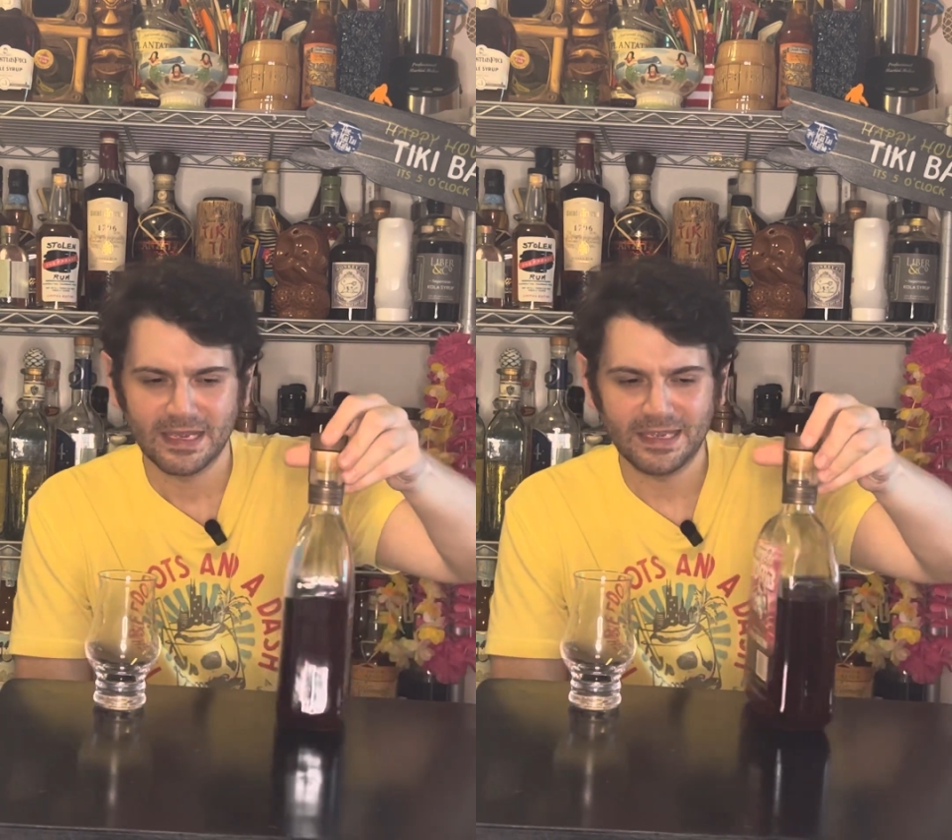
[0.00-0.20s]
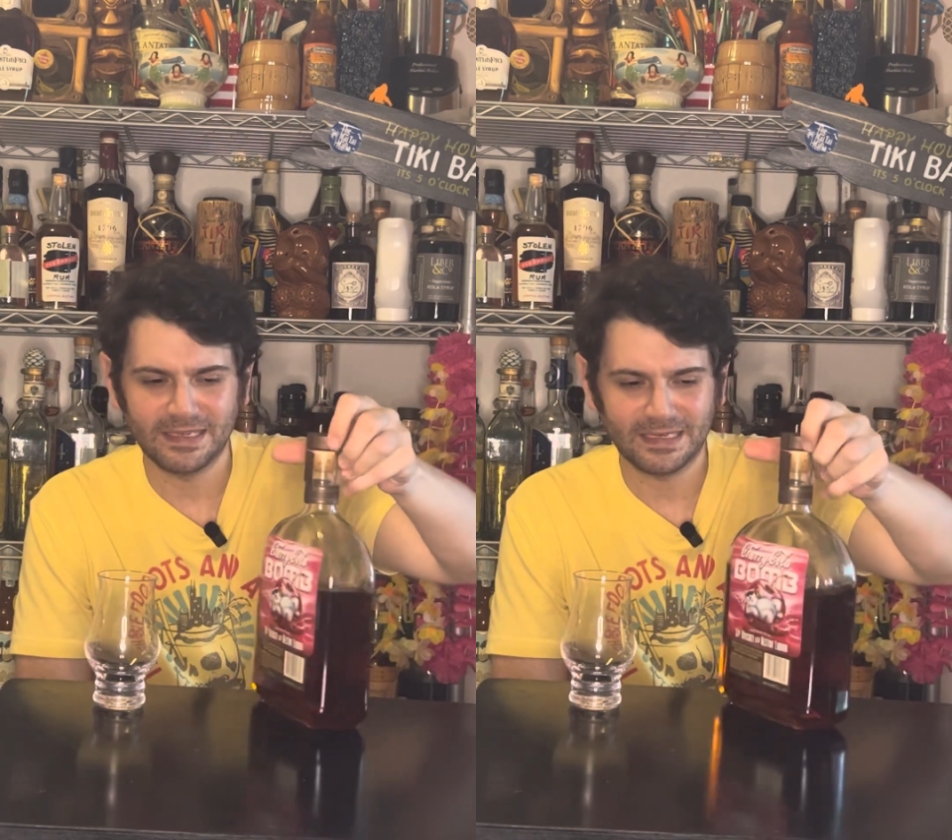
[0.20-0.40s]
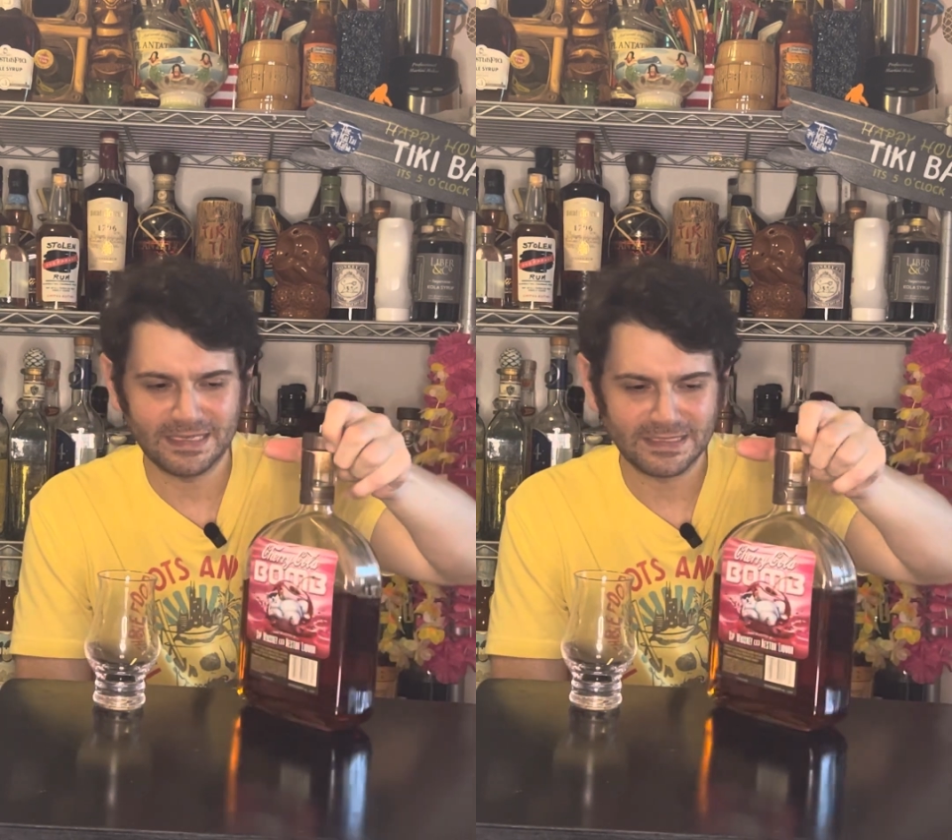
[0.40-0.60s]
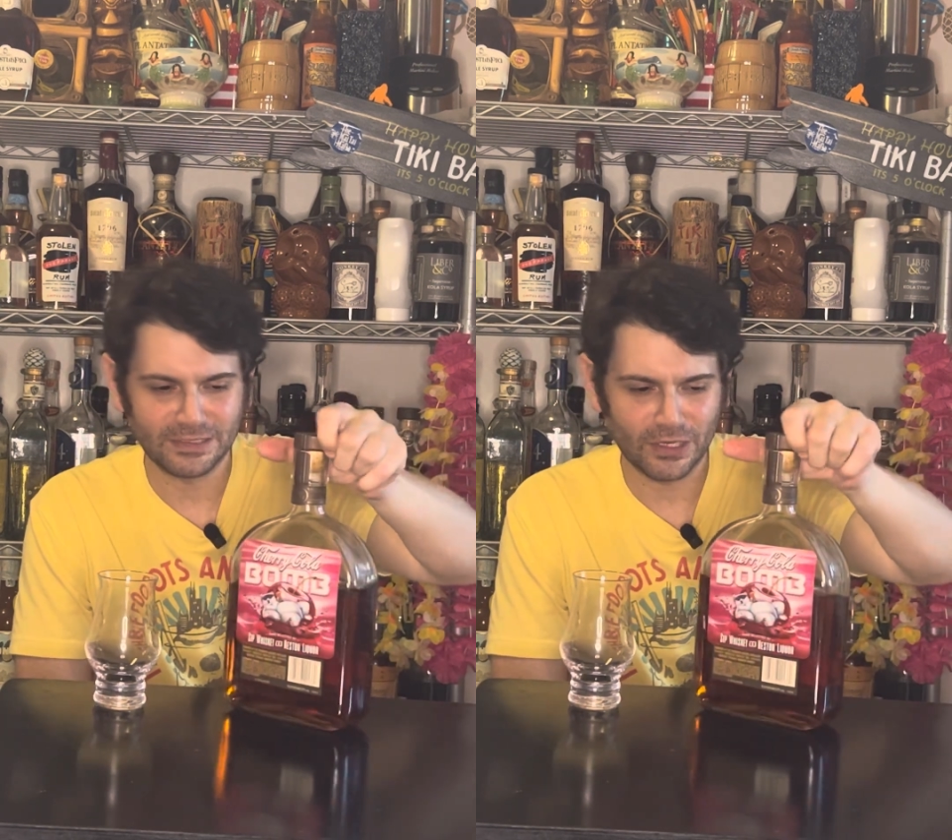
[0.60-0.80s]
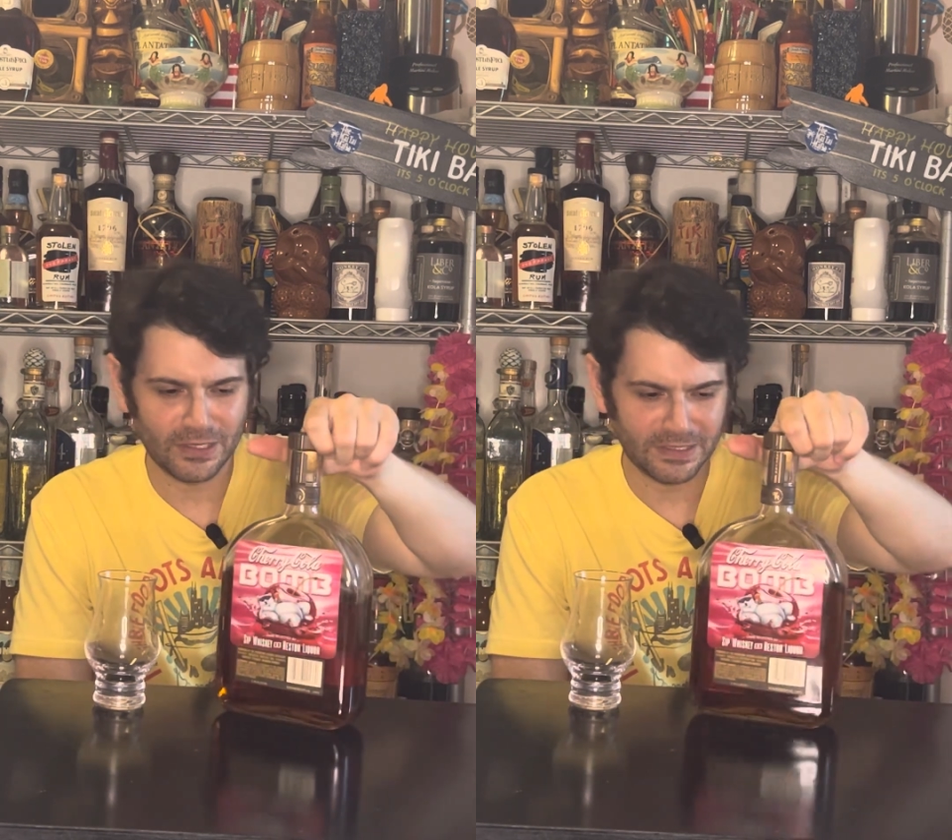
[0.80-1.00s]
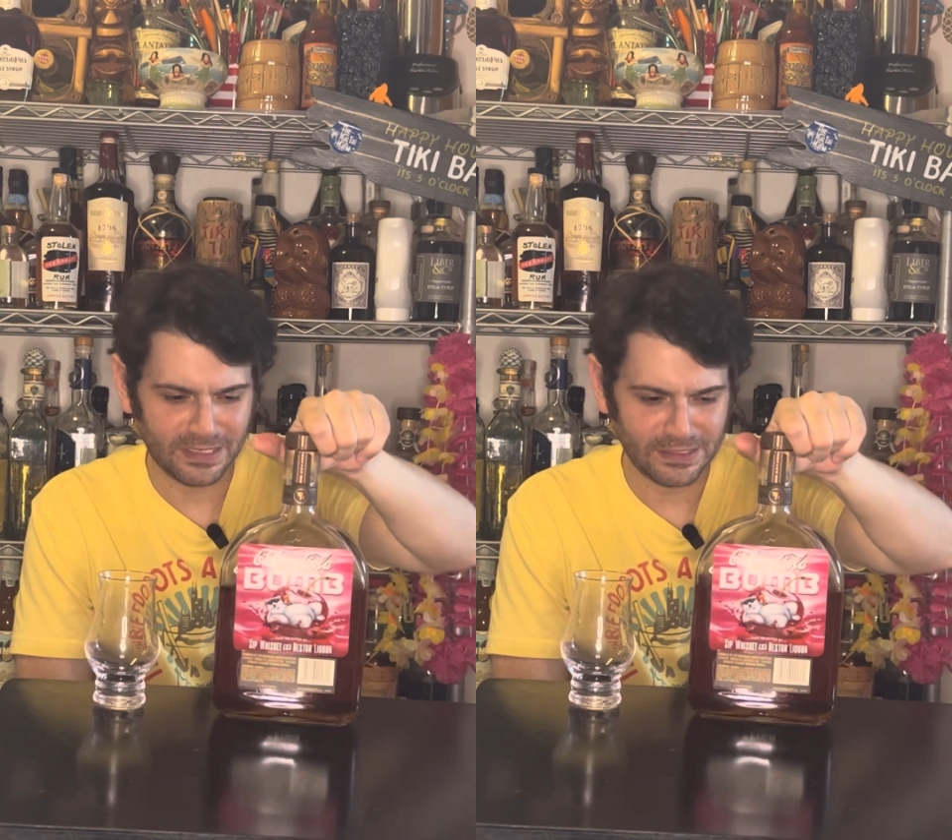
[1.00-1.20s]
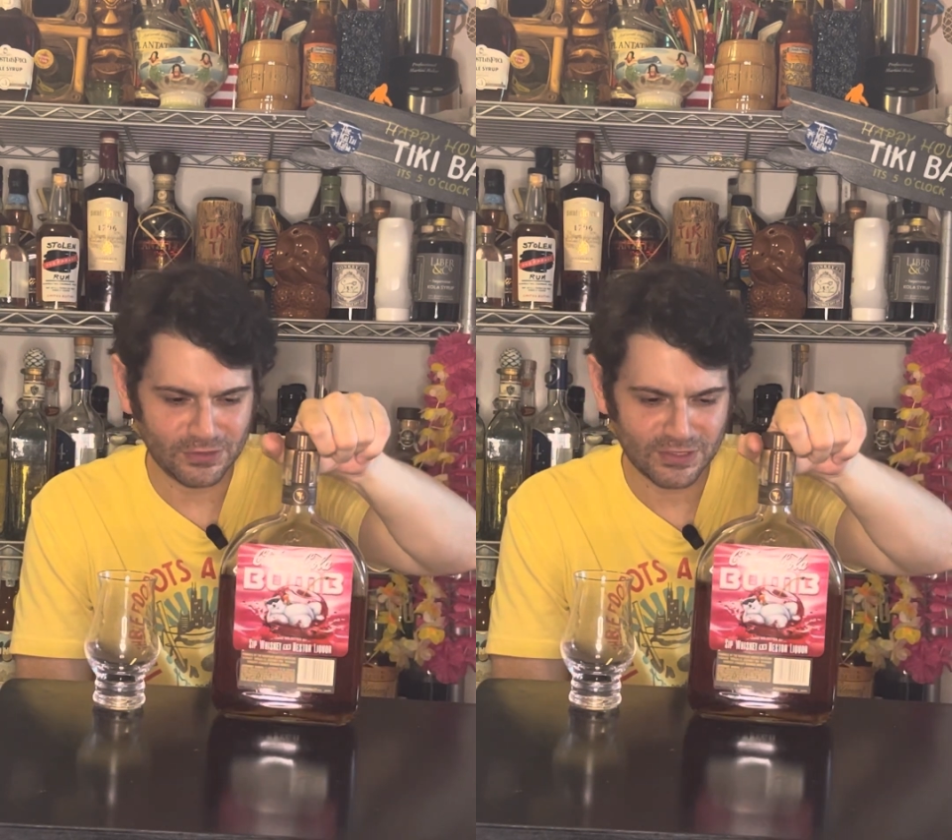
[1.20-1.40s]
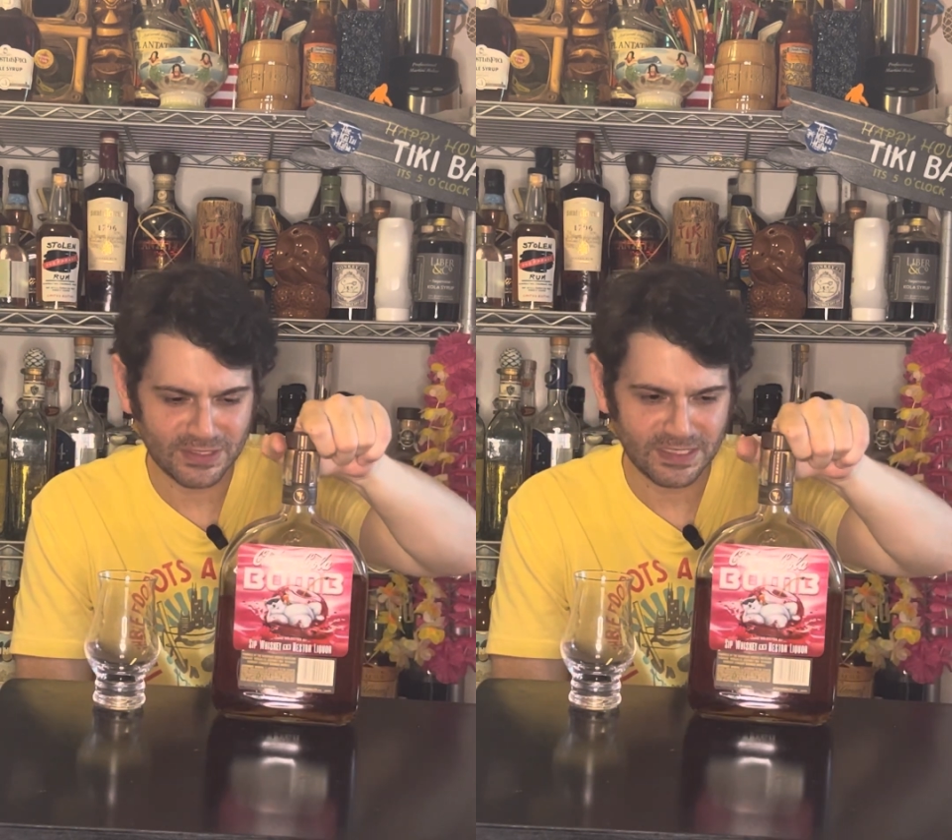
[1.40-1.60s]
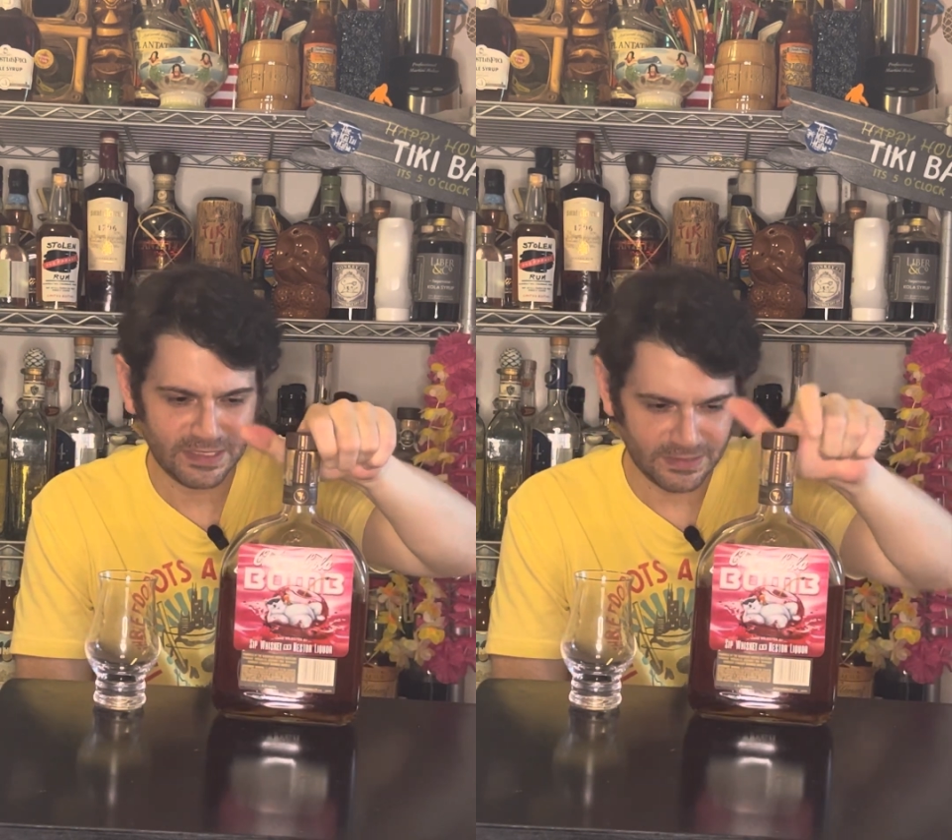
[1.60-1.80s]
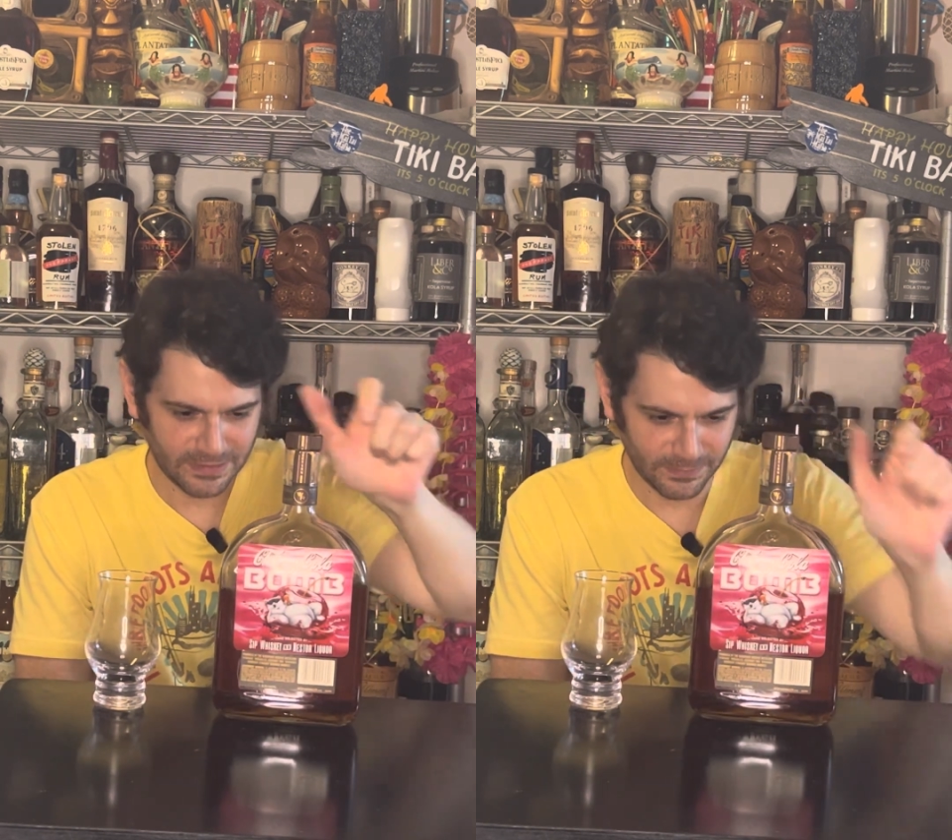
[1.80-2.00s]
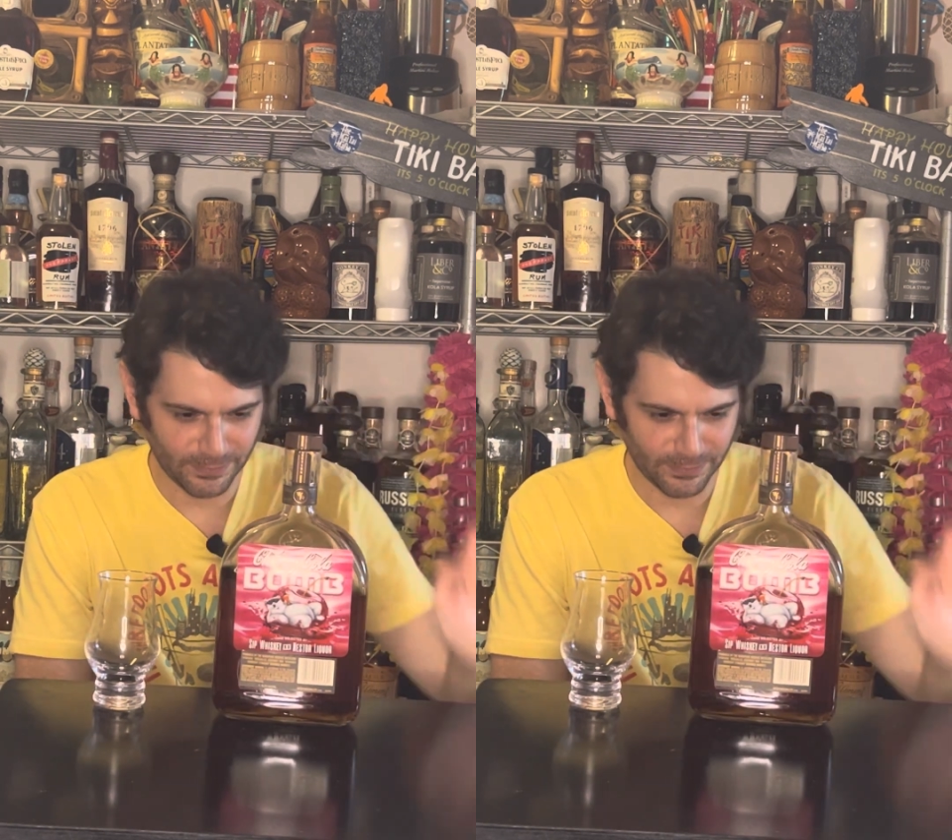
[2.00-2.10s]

It is non-age stated,